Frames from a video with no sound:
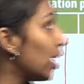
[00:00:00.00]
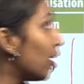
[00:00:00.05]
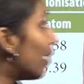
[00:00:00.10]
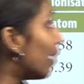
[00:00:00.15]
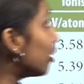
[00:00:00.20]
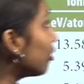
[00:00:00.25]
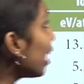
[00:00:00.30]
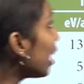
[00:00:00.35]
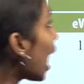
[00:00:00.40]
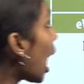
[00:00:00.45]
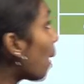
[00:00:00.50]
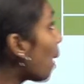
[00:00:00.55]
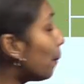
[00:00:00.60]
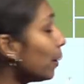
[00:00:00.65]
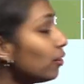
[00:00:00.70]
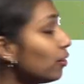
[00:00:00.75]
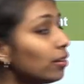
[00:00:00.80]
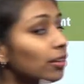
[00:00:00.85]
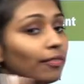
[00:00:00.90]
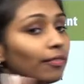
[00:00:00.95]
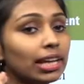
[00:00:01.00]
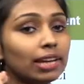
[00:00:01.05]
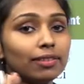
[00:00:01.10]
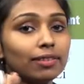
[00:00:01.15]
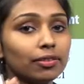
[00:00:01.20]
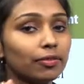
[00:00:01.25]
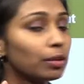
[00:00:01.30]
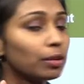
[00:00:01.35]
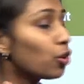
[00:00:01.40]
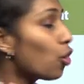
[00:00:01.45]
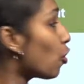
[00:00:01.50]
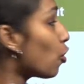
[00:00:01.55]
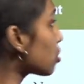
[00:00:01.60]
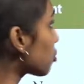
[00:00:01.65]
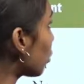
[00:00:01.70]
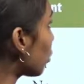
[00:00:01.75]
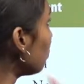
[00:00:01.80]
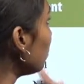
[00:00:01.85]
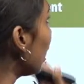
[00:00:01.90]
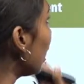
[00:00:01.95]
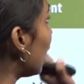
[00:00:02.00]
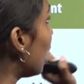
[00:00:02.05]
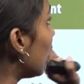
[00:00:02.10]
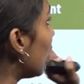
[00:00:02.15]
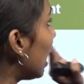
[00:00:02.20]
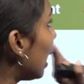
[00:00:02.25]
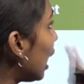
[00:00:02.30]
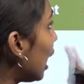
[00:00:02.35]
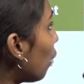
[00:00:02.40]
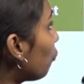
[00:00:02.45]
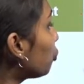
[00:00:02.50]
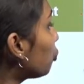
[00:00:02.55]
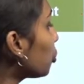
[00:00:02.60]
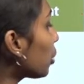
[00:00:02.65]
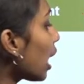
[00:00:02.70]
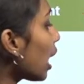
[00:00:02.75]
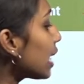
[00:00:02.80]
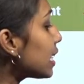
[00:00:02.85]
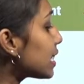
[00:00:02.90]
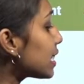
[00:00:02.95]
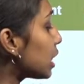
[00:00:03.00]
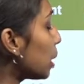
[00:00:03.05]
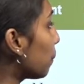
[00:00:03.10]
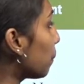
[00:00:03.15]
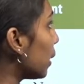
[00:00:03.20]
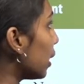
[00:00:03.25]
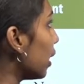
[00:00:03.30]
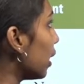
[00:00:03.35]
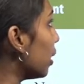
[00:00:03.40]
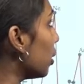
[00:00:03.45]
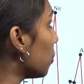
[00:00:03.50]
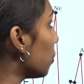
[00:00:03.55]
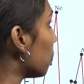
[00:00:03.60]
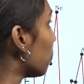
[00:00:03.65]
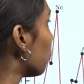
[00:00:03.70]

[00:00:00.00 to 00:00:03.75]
What will happen whenever we go from left to right in a period?